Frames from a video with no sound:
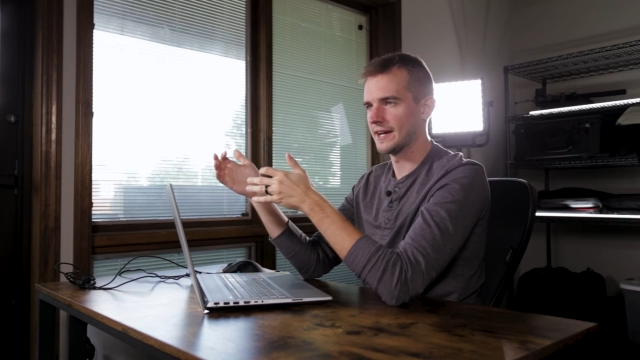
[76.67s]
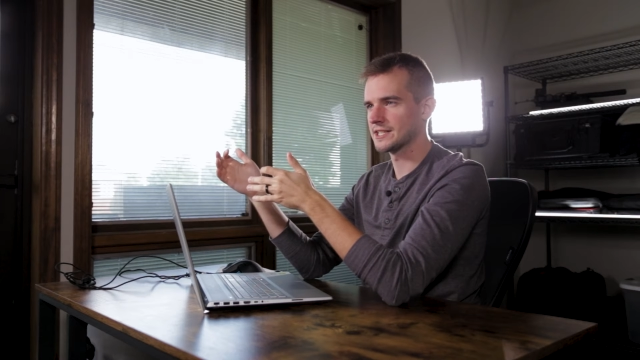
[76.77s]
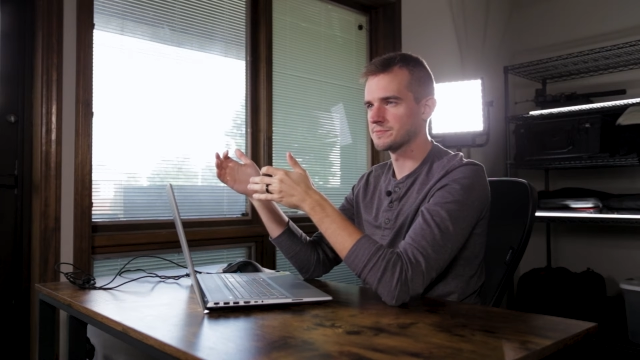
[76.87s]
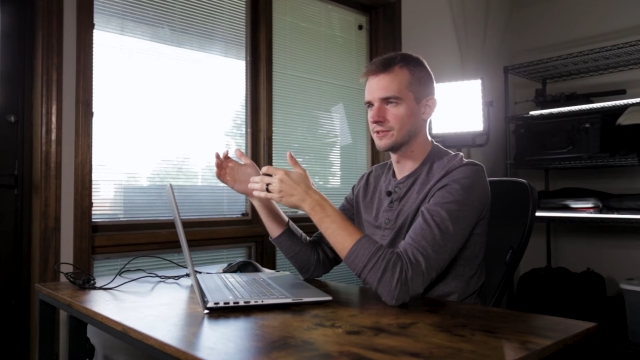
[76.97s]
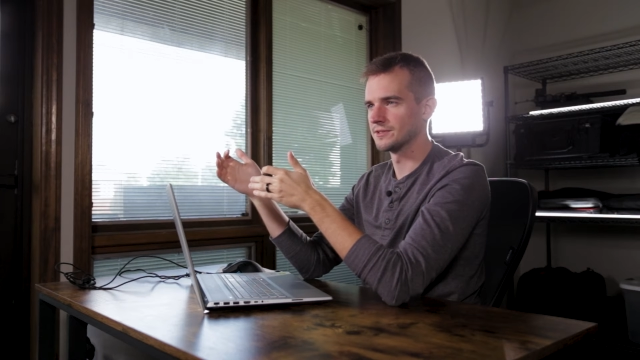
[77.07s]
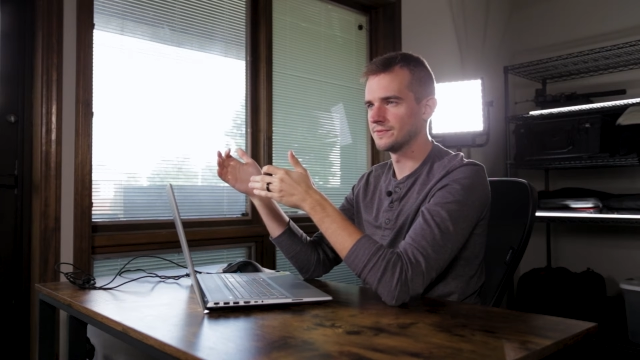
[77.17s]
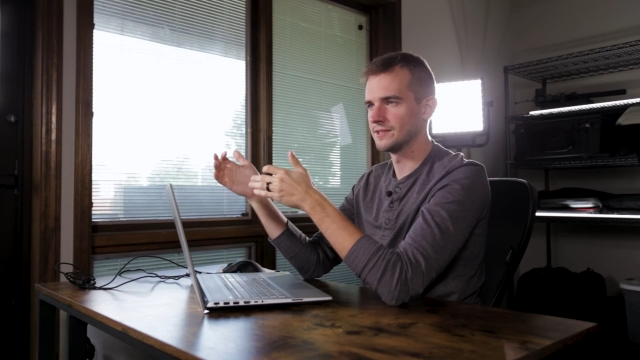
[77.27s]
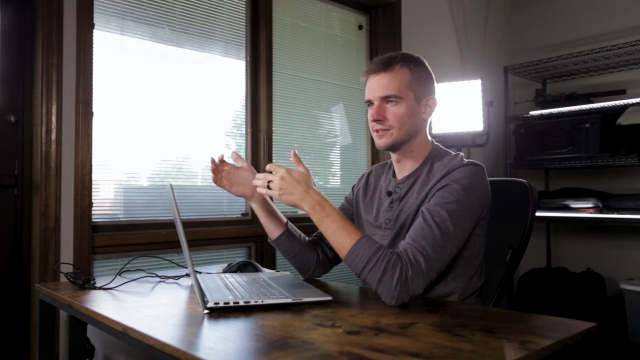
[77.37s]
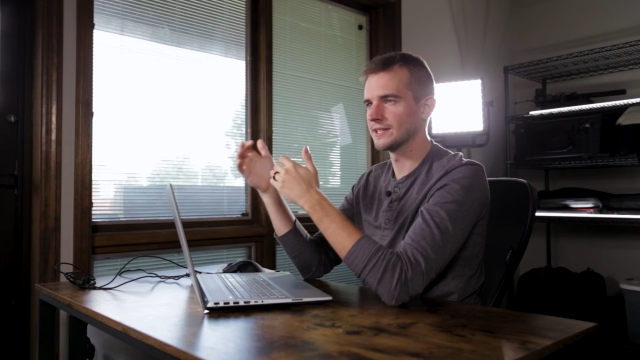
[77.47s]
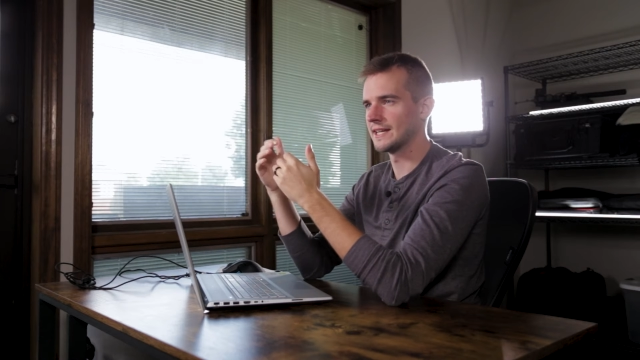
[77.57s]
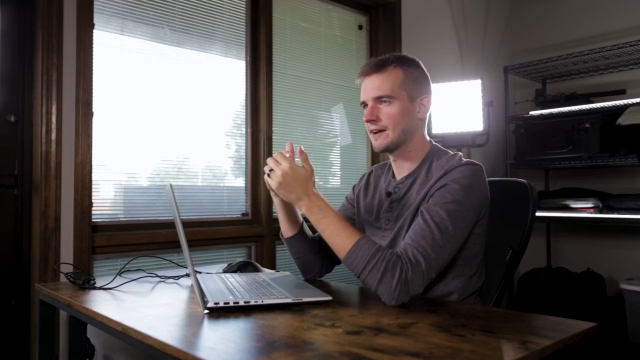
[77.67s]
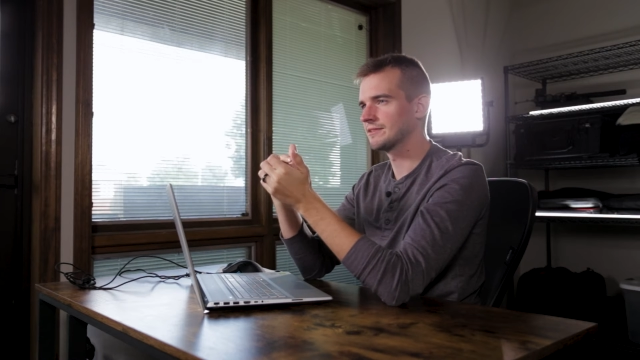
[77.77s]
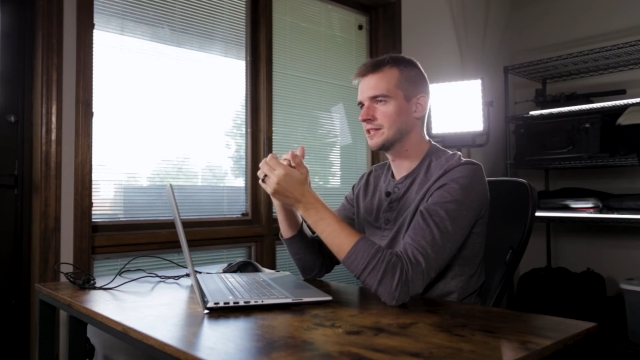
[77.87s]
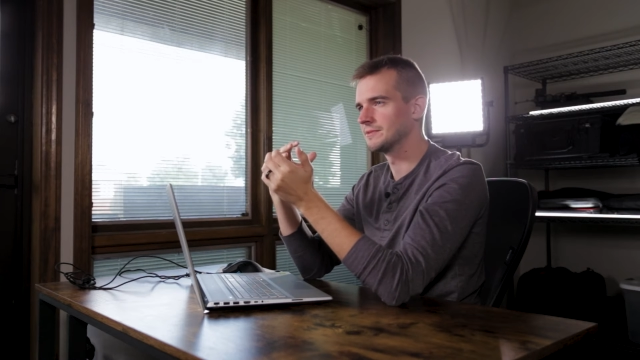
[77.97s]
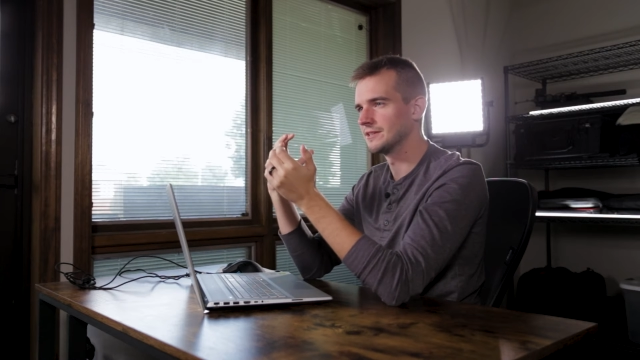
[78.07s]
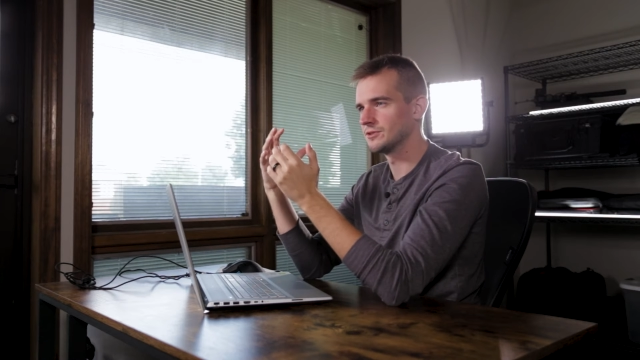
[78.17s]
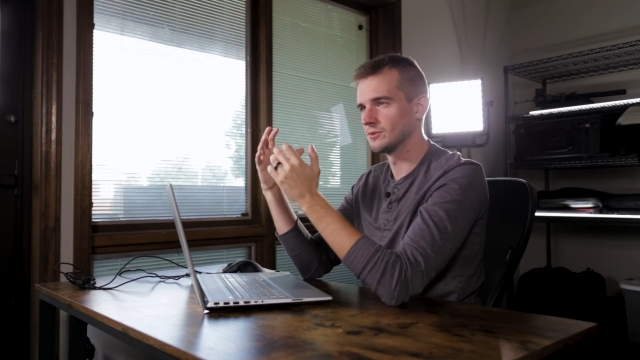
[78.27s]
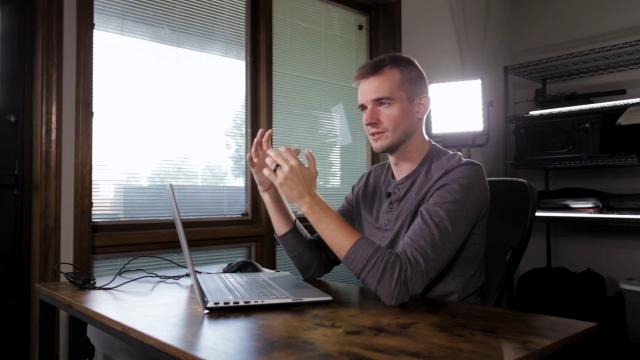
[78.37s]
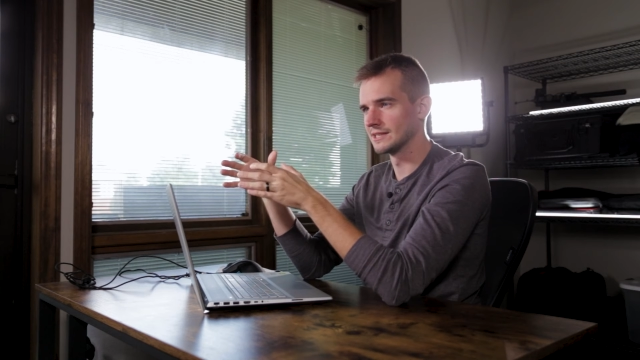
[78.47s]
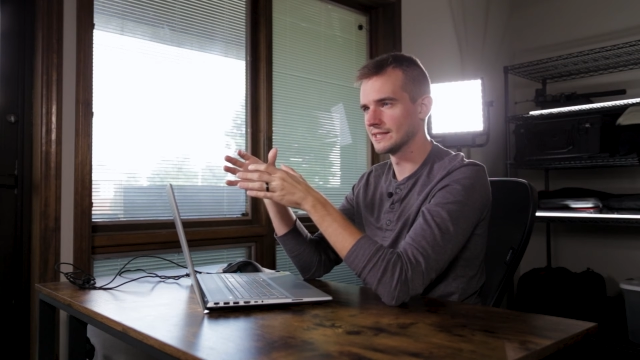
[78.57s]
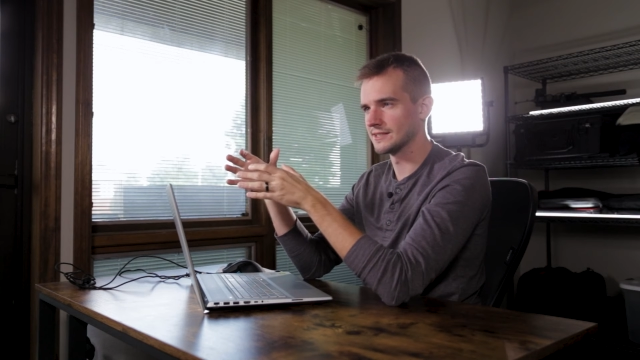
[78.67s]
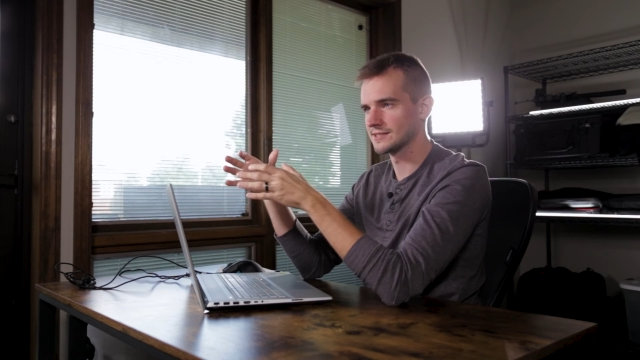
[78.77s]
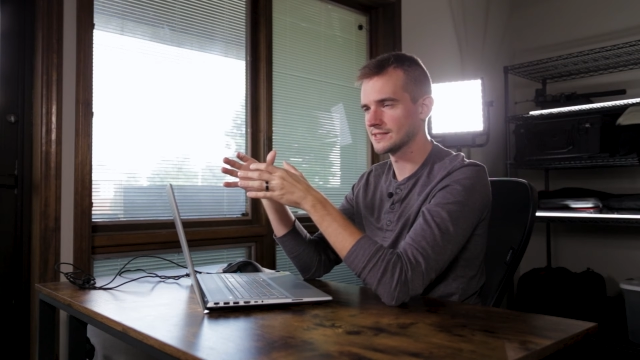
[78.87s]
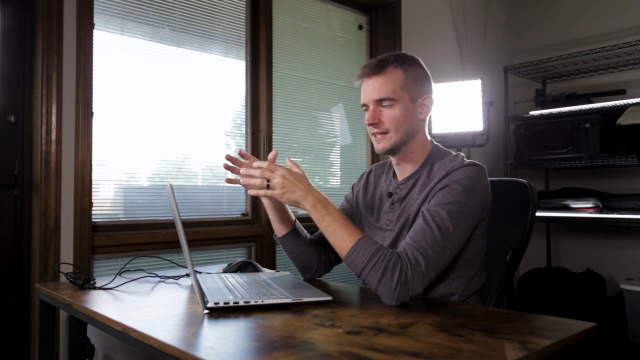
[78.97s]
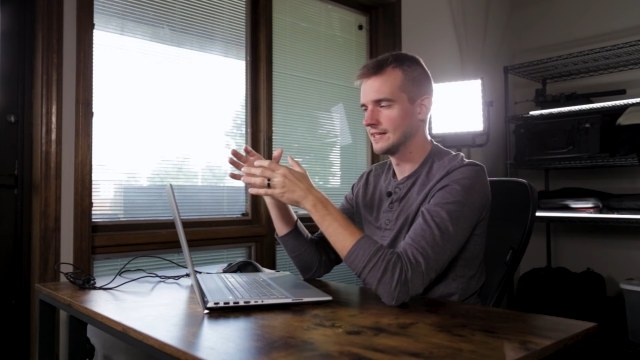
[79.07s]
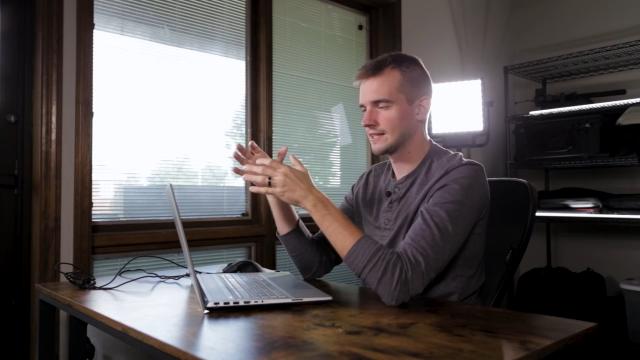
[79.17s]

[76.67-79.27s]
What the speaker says: expert in the field and having them give you a list.